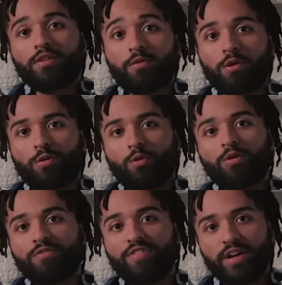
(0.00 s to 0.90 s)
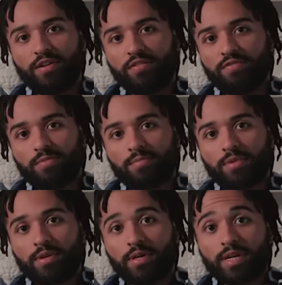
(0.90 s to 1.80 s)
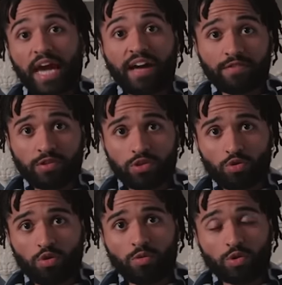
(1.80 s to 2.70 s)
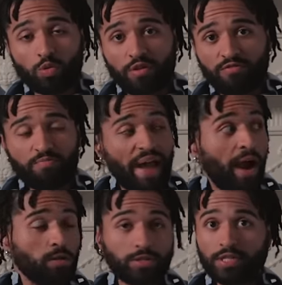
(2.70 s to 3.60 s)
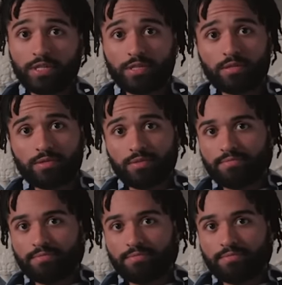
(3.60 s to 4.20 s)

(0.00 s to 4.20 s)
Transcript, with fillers: they're art horrified of? Kafka's story was one of powerlessness.